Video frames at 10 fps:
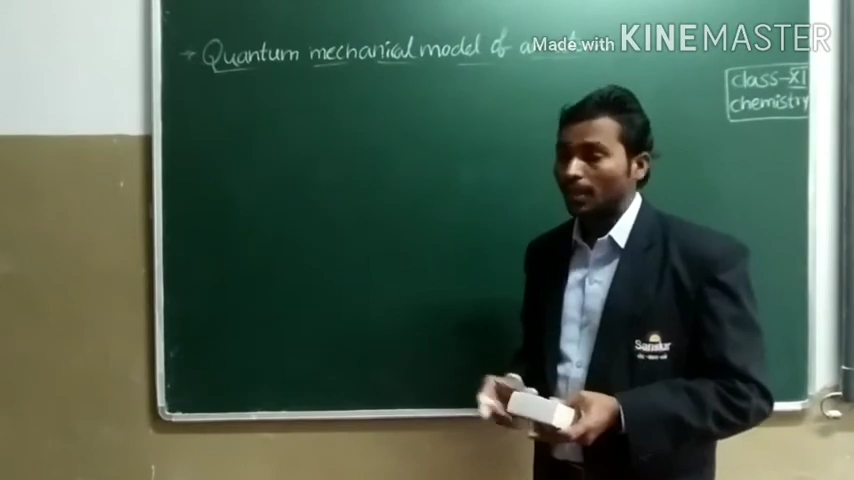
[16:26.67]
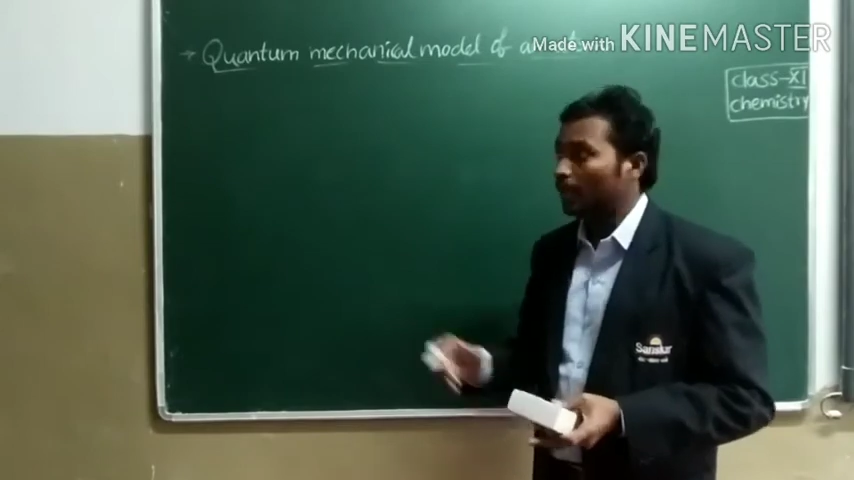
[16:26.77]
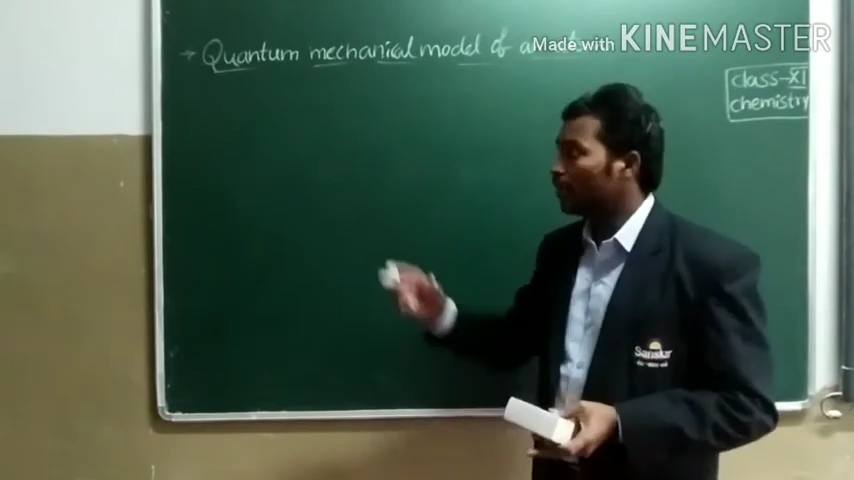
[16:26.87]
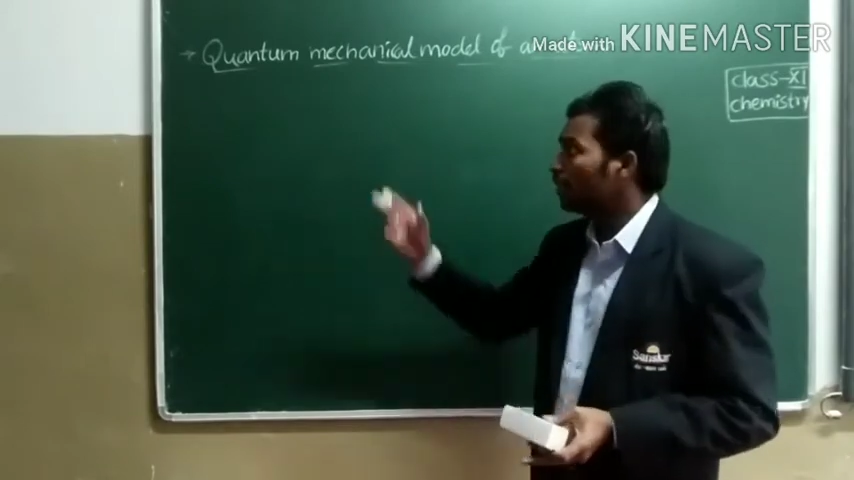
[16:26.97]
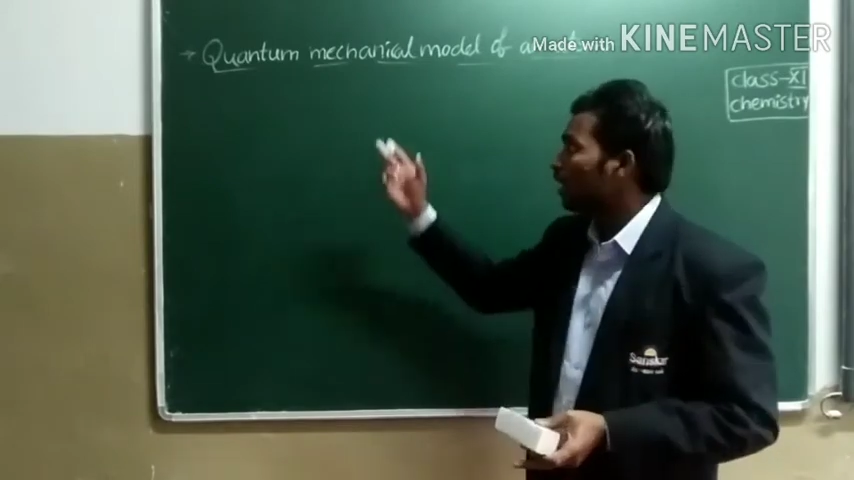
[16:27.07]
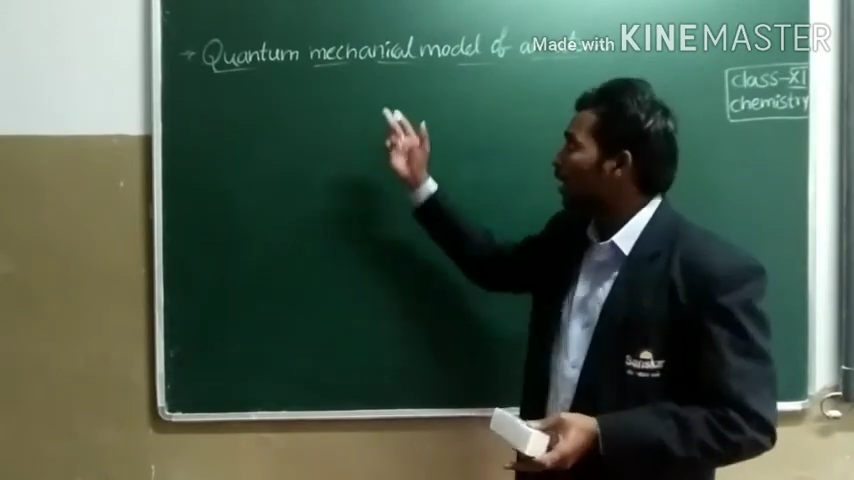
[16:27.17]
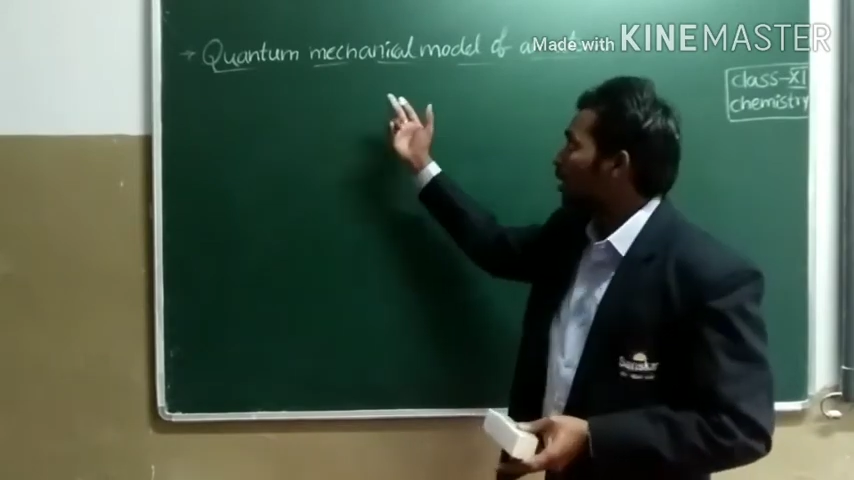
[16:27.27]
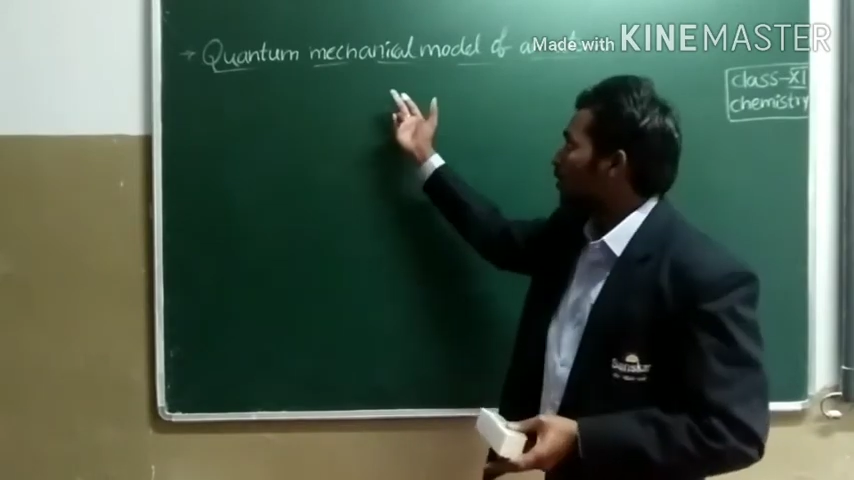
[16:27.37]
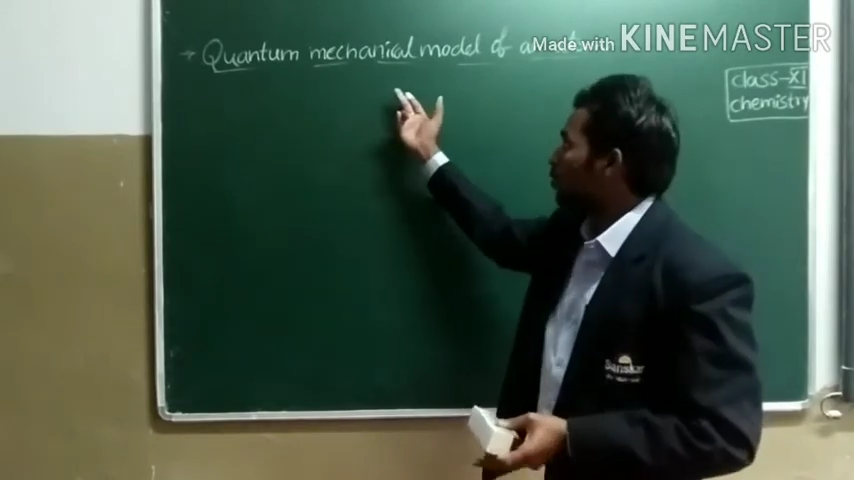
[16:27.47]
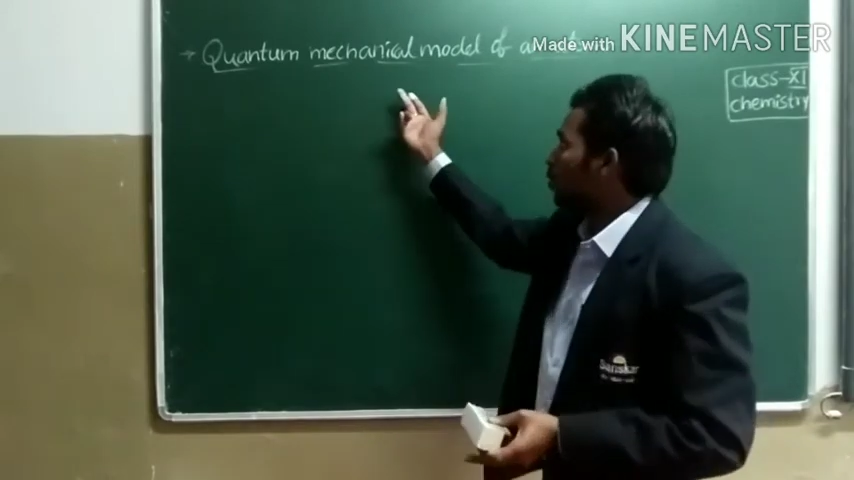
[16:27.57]

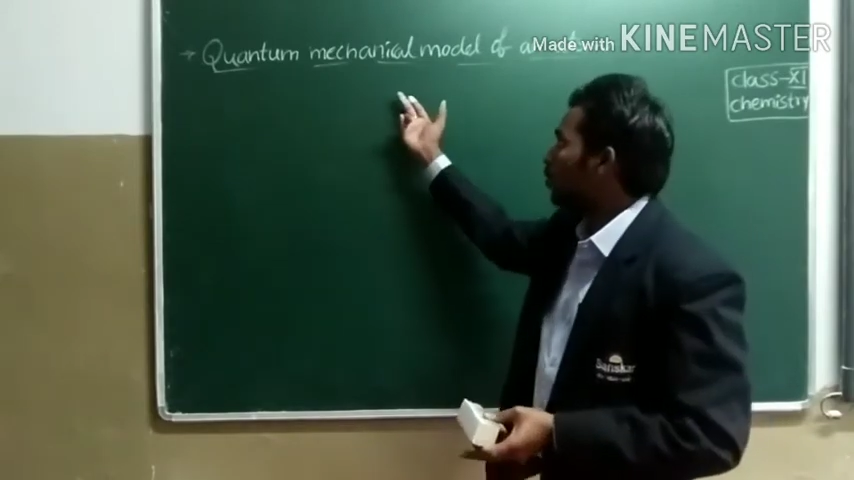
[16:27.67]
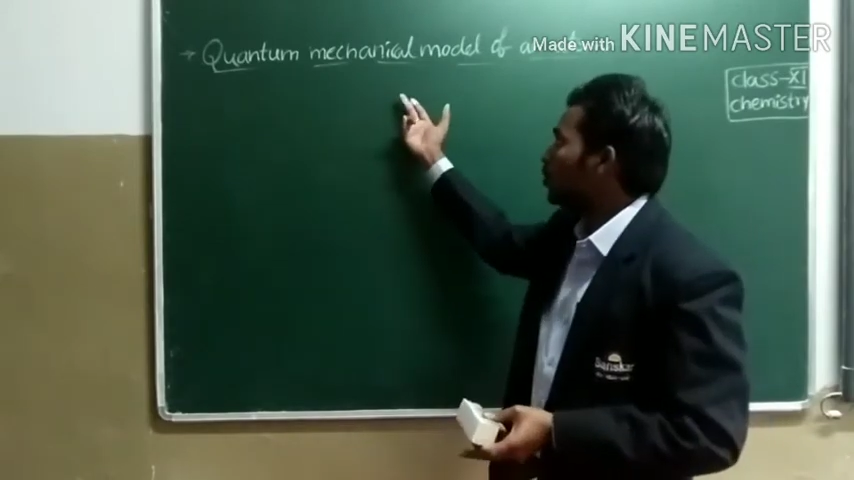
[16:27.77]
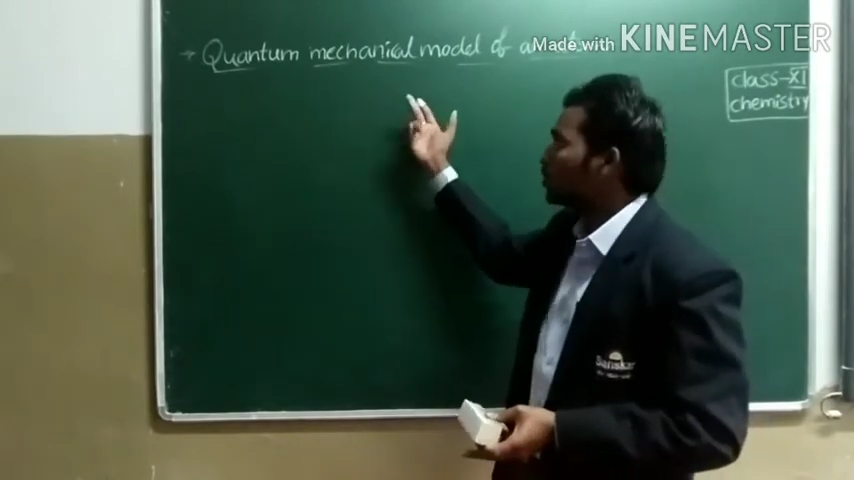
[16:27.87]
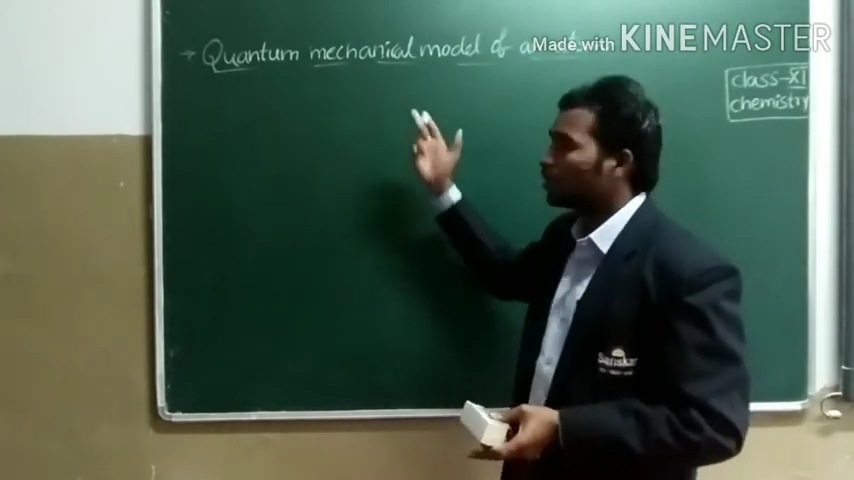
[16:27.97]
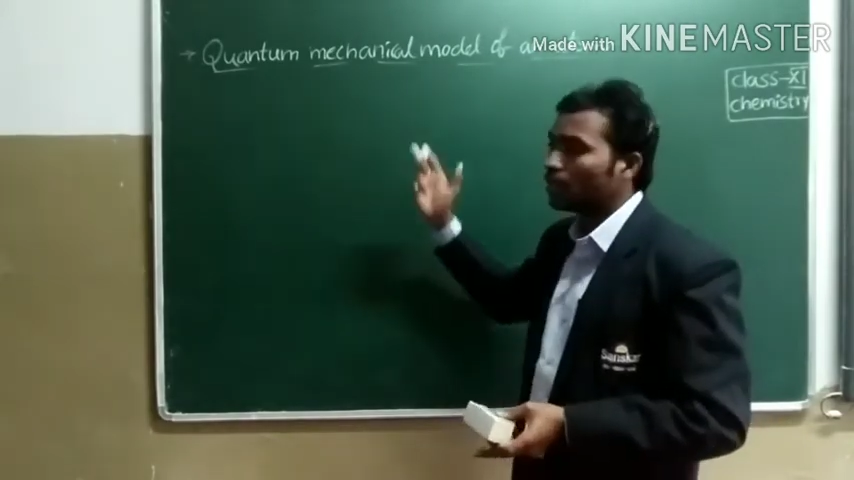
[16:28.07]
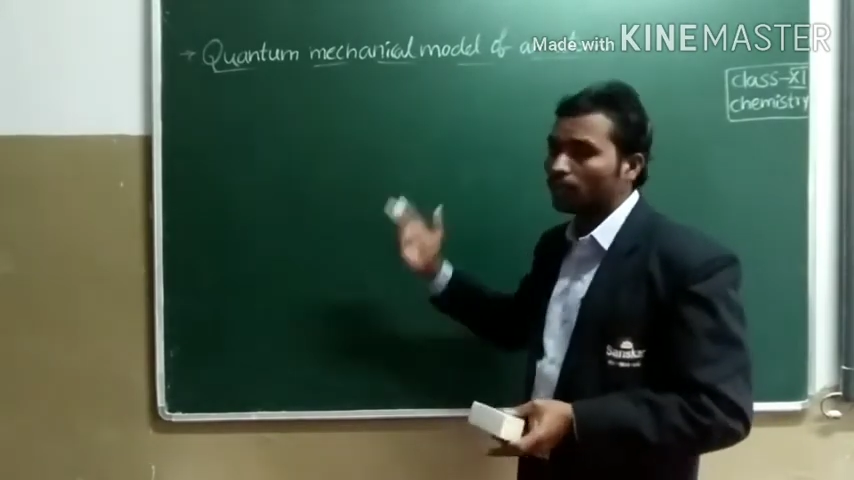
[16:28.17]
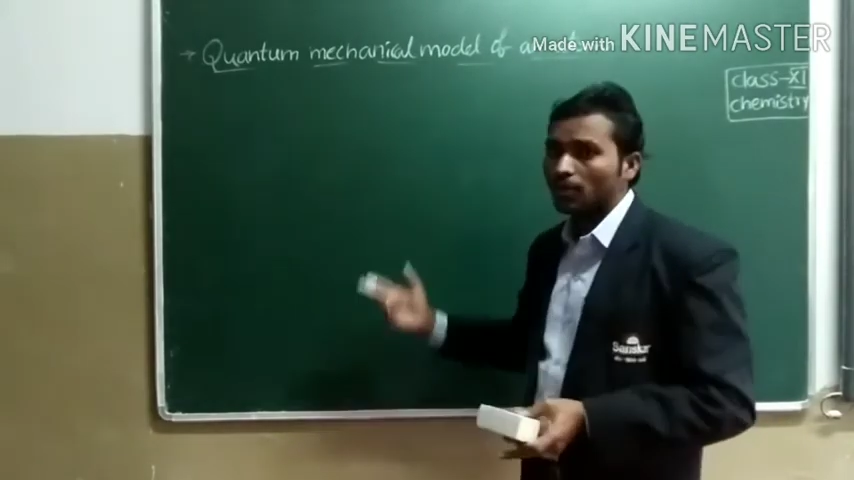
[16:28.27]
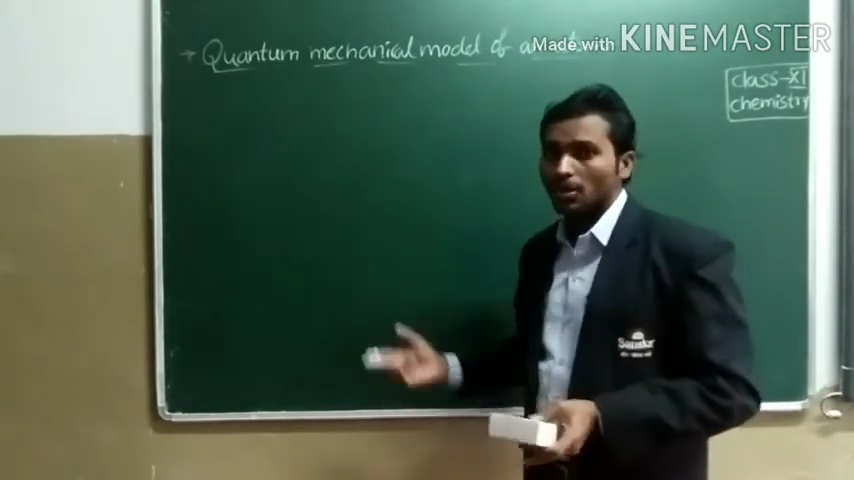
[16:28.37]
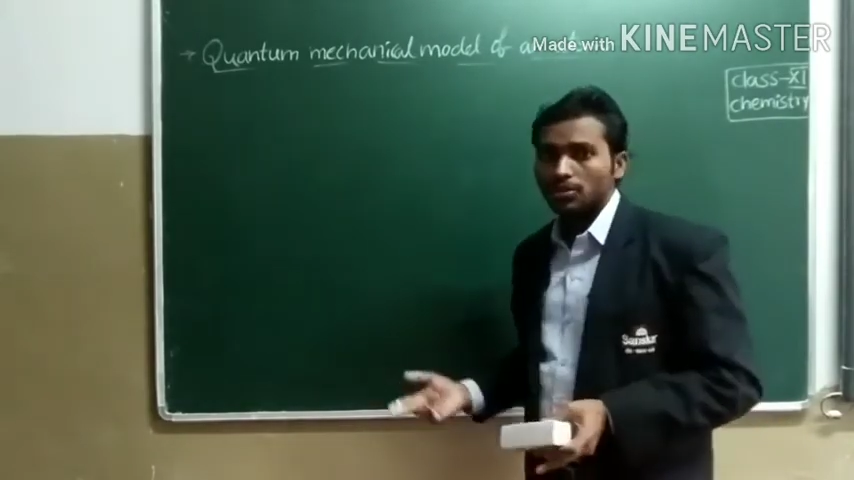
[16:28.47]
And the solution of